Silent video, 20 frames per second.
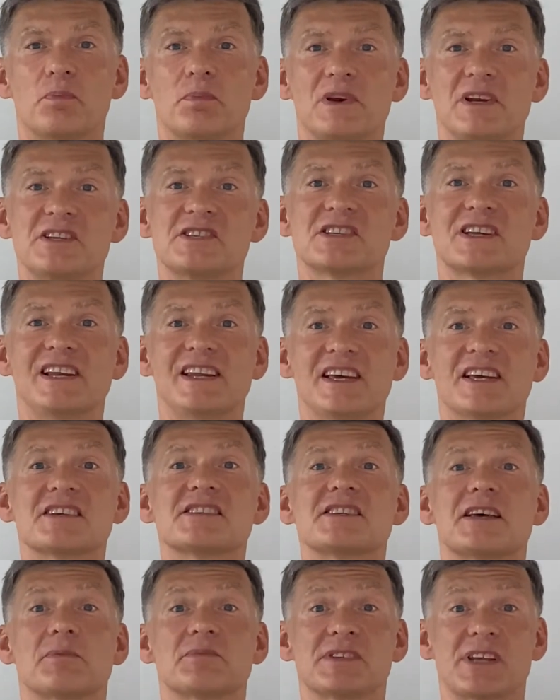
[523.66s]
please click
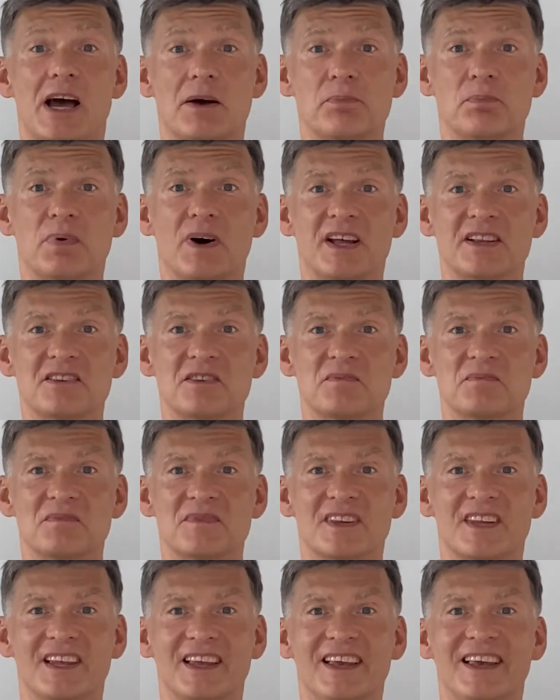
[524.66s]
thumbs up button.
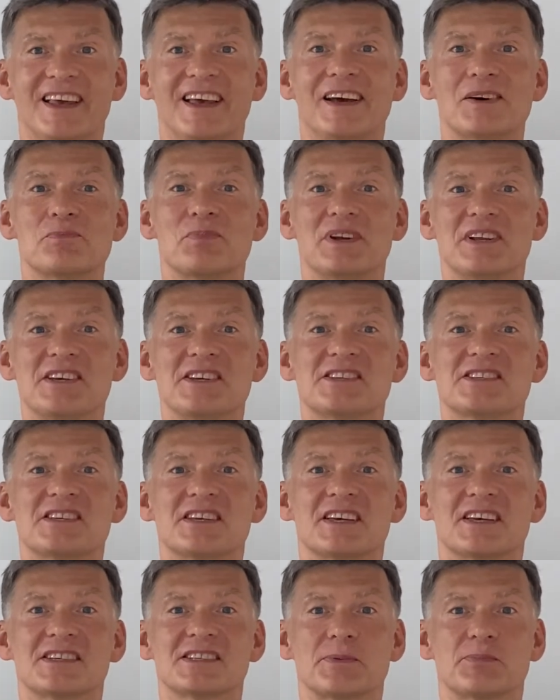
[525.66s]

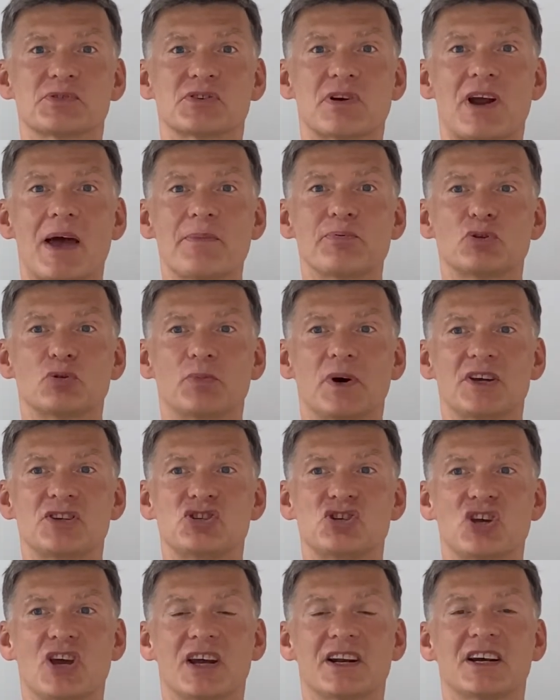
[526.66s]
Please subscribe to my
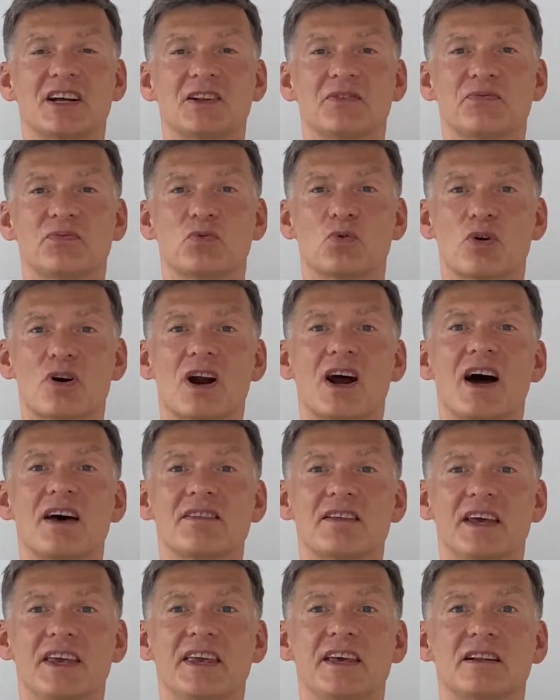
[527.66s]
channel for
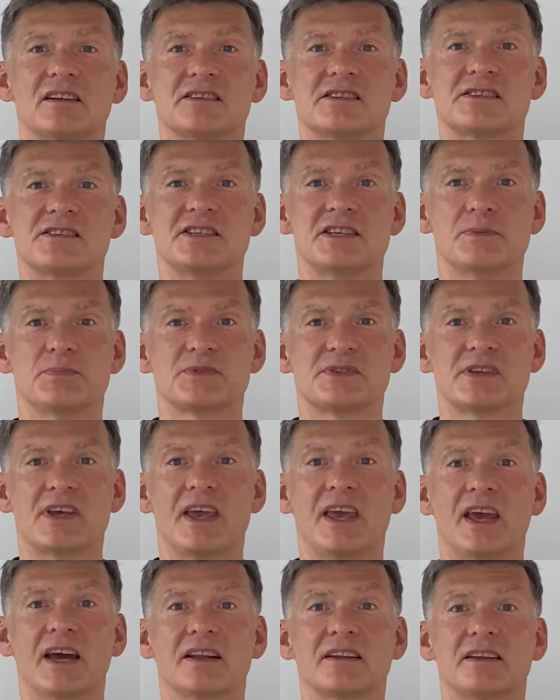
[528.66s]
other health tips
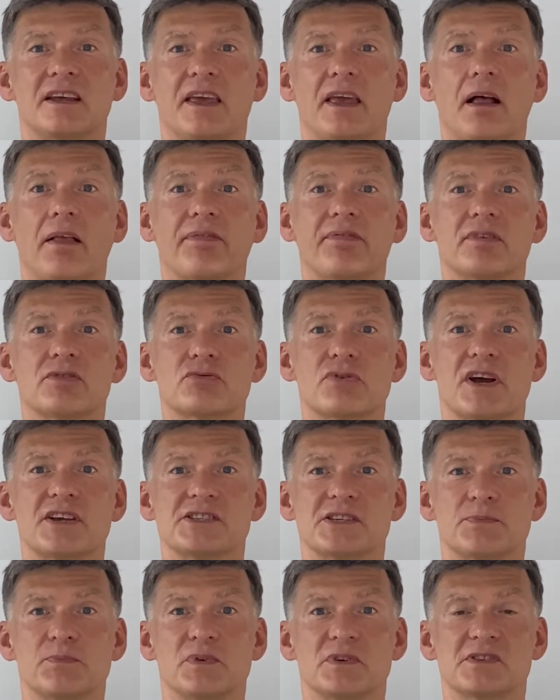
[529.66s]
and healthy
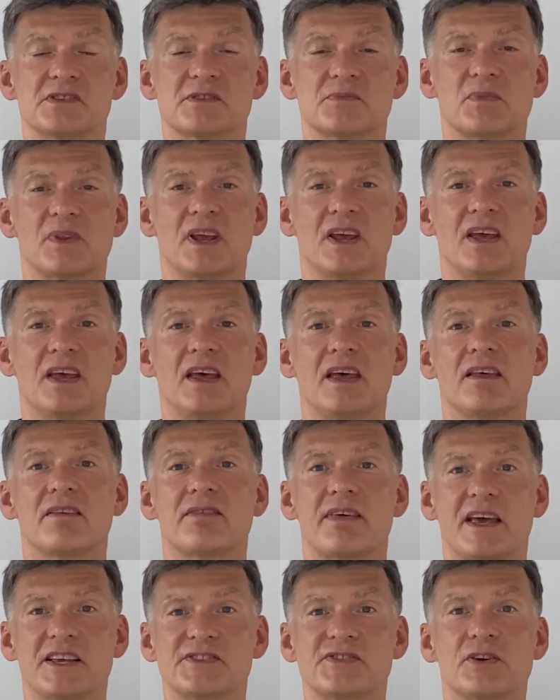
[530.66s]
recipes.
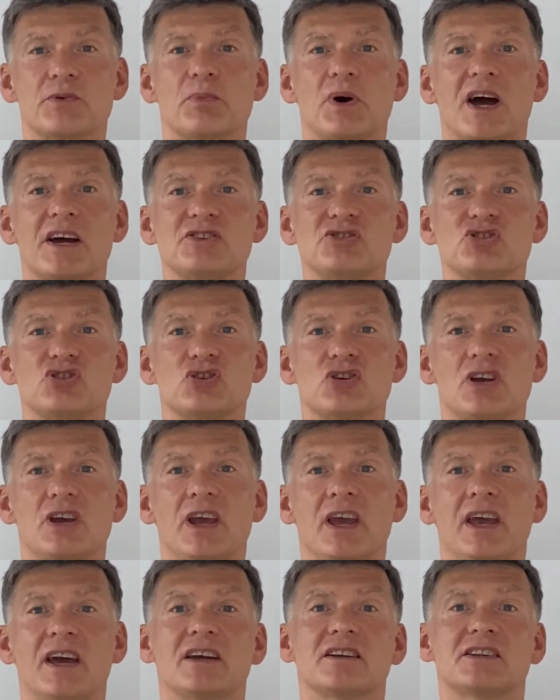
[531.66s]
Thanks very much
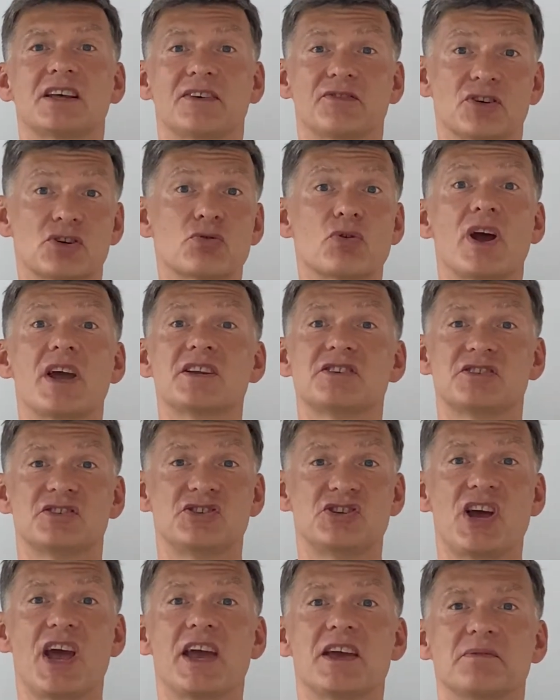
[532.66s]
and have a great
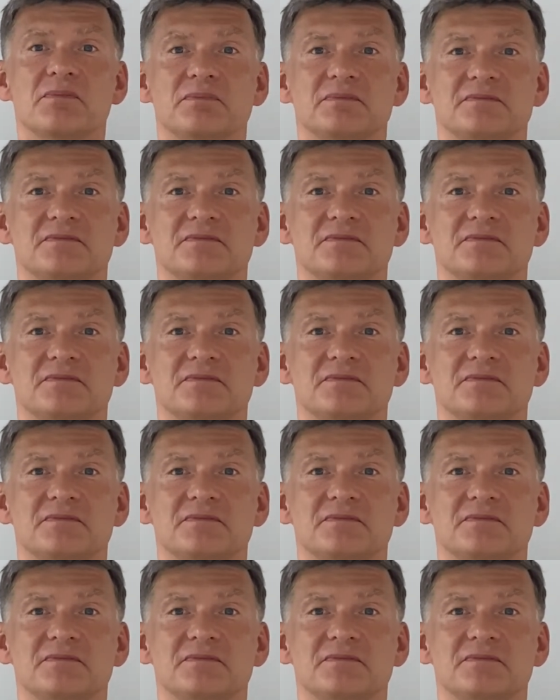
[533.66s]
day.